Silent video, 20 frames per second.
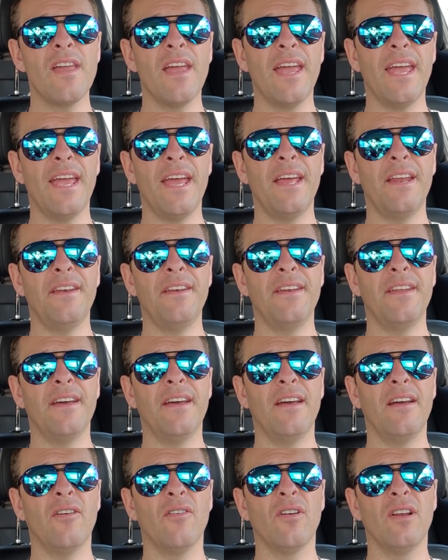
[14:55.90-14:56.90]
And
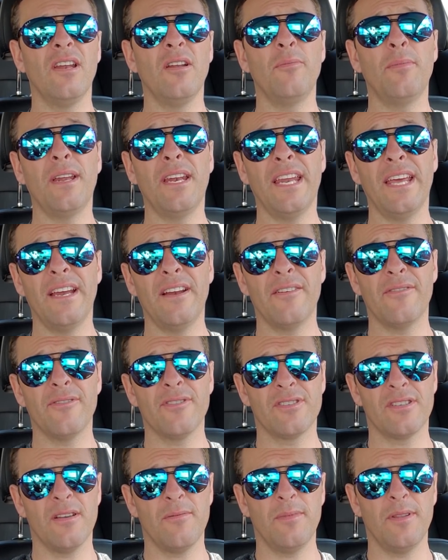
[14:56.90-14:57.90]
or a little bit later for
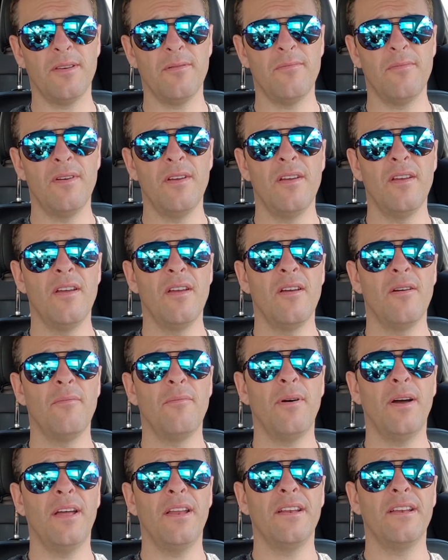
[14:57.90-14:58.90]
some of them.
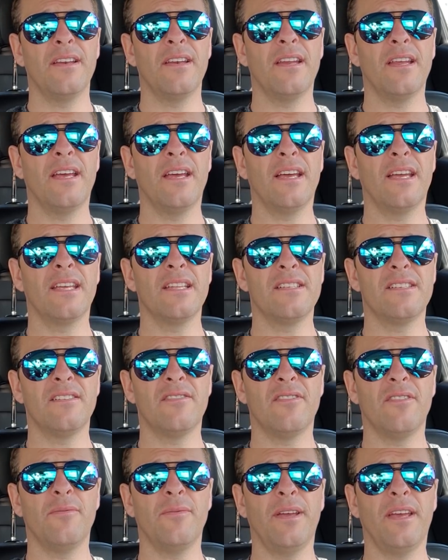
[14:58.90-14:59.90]
But
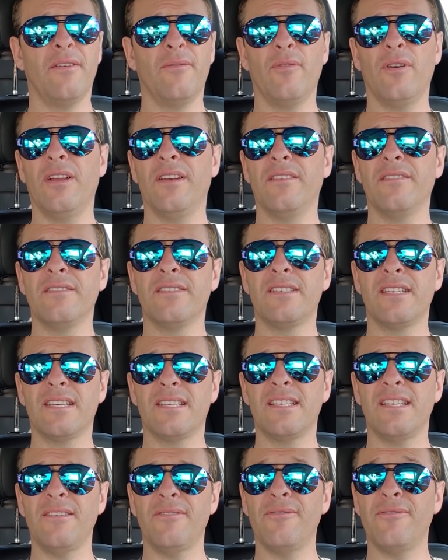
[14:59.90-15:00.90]
considering we have, what,
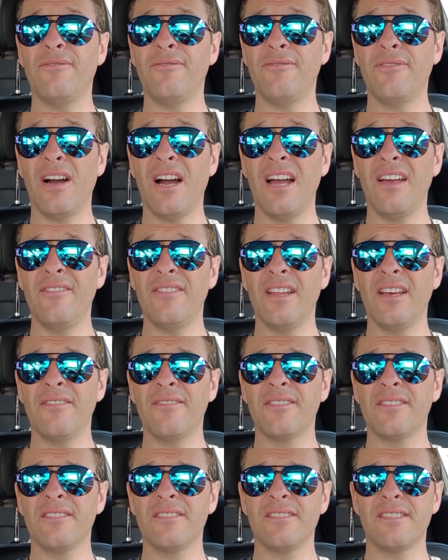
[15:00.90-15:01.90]
65
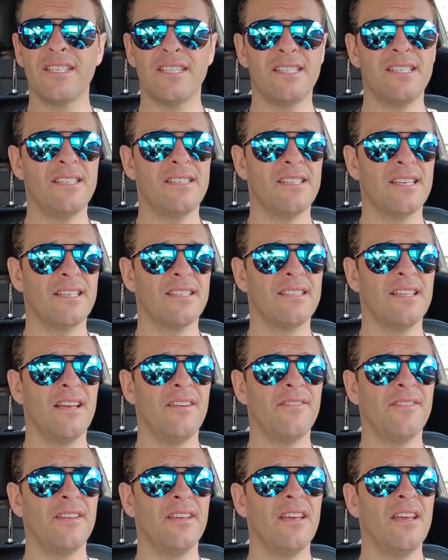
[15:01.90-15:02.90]
left? 66
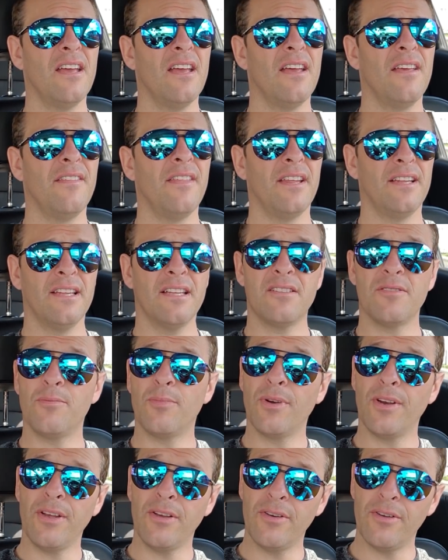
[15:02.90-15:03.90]
left? I think that's a
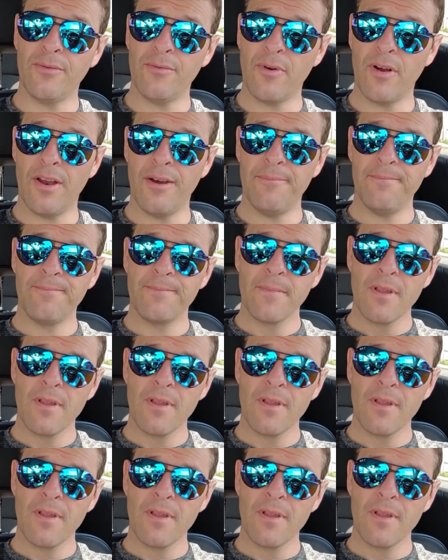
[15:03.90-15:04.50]
pretty good run.